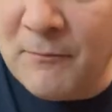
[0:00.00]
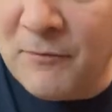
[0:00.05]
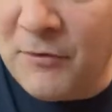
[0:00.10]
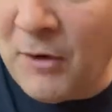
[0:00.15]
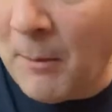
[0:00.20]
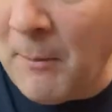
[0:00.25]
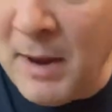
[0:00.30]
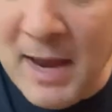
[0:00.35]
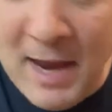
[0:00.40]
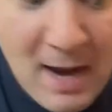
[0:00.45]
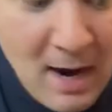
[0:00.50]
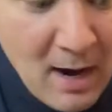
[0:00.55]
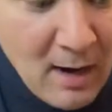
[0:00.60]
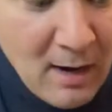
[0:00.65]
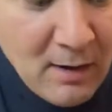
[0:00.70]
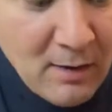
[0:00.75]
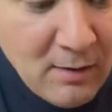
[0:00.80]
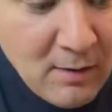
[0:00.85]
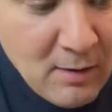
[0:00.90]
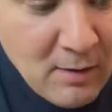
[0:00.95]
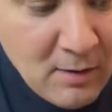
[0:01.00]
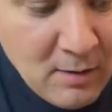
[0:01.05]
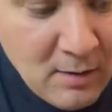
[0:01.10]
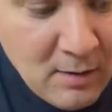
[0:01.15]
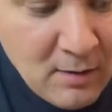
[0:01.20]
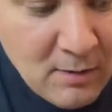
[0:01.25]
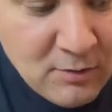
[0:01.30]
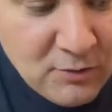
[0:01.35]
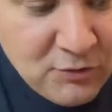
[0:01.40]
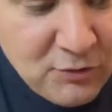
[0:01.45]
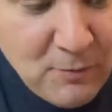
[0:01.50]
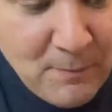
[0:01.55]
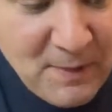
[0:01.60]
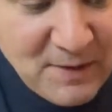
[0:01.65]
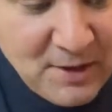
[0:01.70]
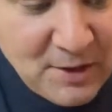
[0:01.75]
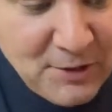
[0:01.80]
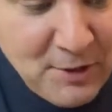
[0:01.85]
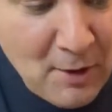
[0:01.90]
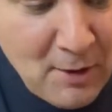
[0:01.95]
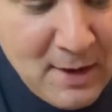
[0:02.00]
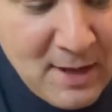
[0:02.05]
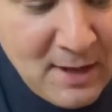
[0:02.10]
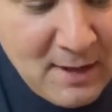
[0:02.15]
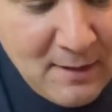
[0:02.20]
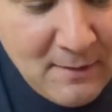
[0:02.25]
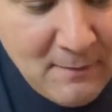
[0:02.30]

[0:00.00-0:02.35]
From here to pentatonic,